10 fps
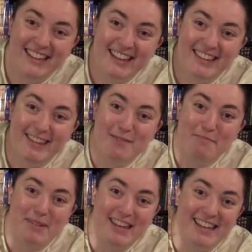It's the
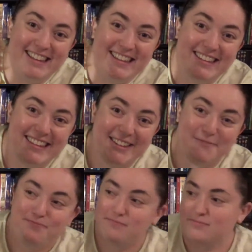beast!
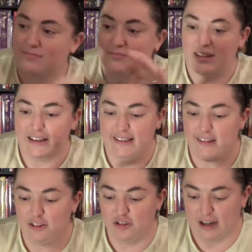He's a
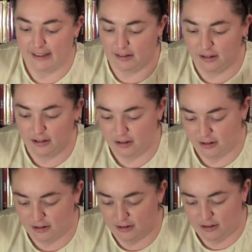little jostled.
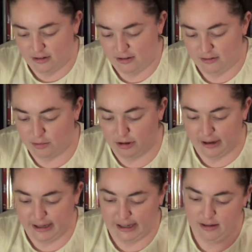Poor
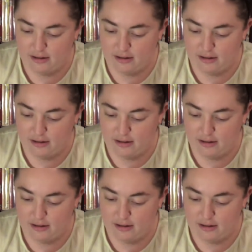guy.